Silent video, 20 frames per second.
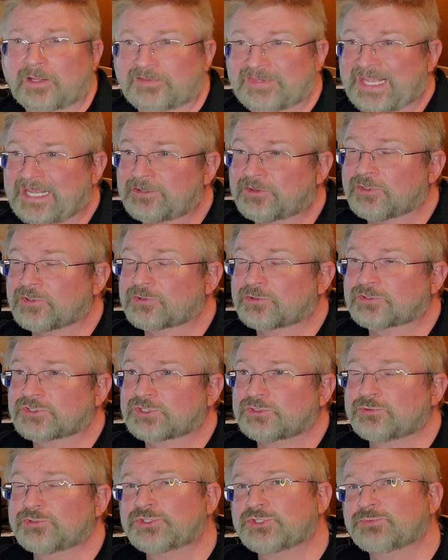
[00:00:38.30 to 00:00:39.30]
technical
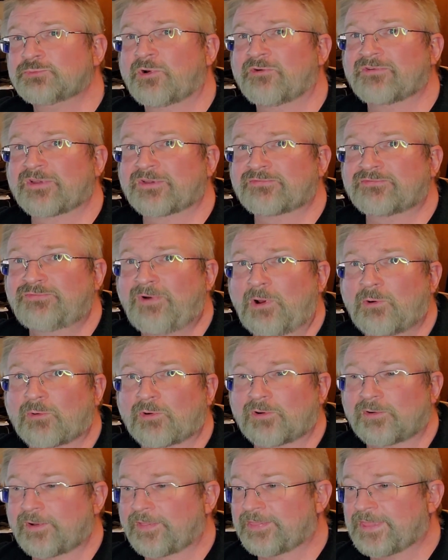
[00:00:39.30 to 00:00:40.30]
solution moving
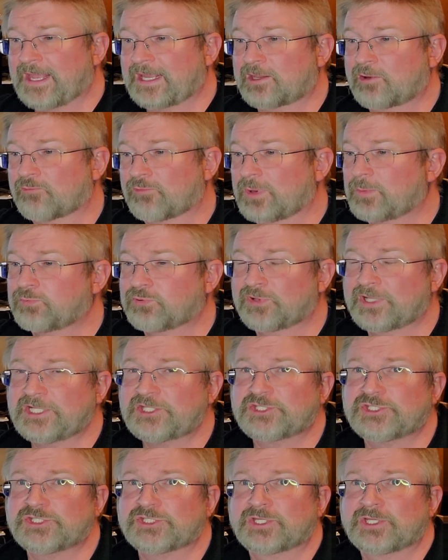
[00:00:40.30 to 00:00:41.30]
forward that can
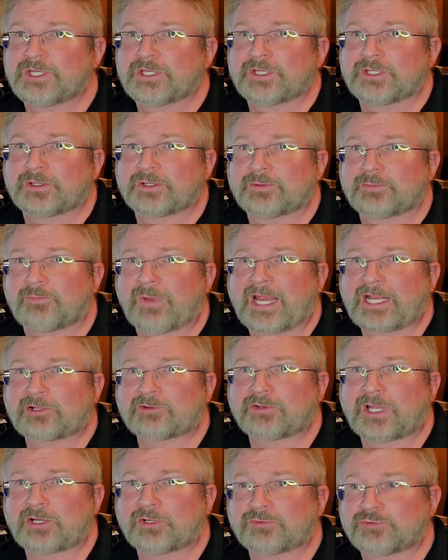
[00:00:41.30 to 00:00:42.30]
replace
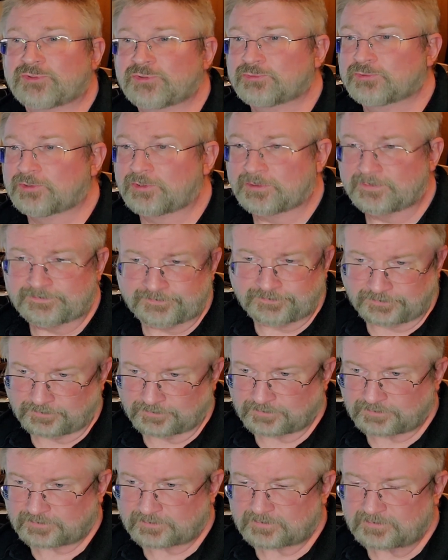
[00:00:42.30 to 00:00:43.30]
MyCloud Dual,
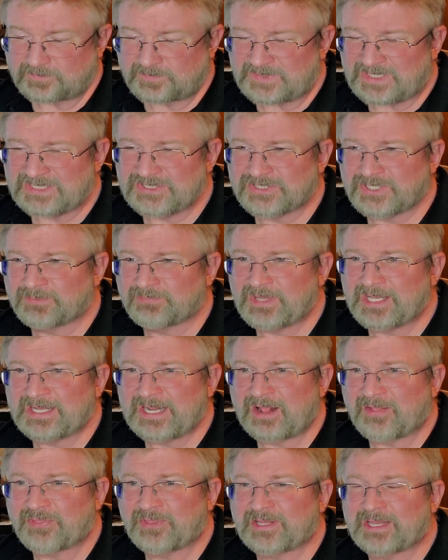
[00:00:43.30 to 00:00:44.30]

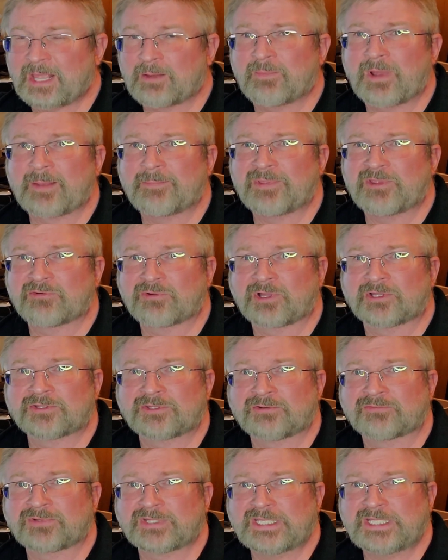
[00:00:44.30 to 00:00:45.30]
something I think that might be
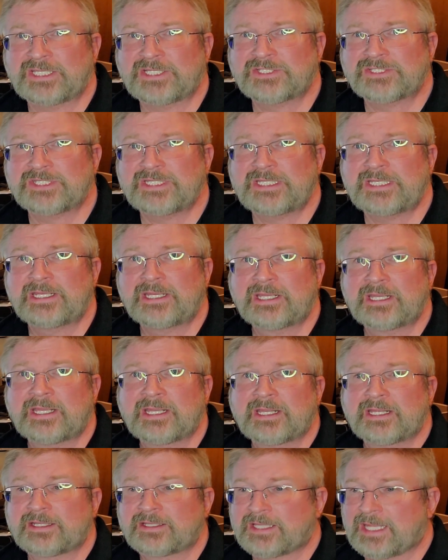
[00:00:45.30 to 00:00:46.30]
relatively easy,
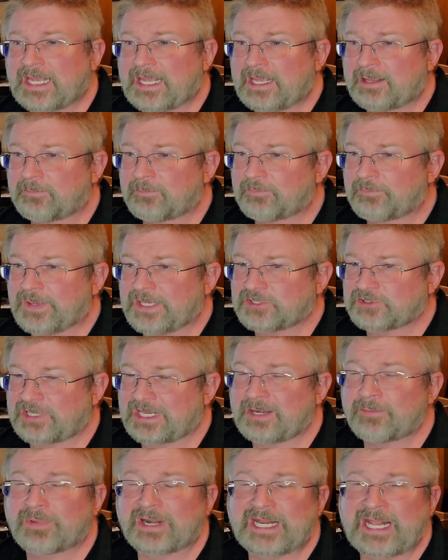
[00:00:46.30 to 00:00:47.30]
that
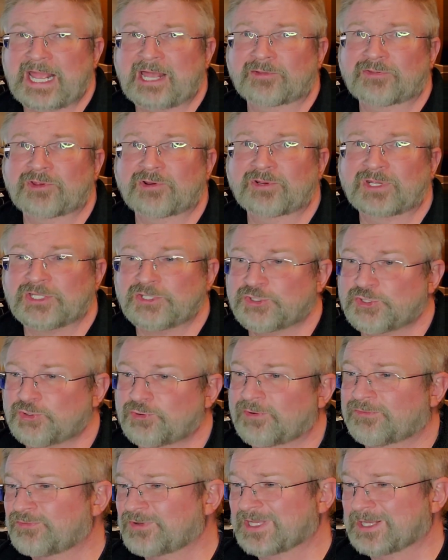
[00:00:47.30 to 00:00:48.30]
basically anybody out there can
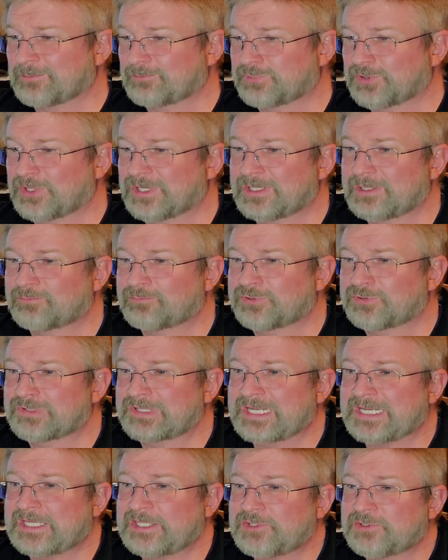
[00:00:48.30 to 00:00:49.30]
do. If you can plug and
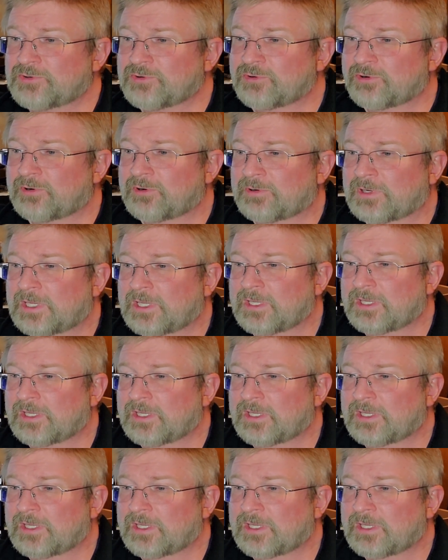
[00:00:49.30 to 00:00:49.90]
play your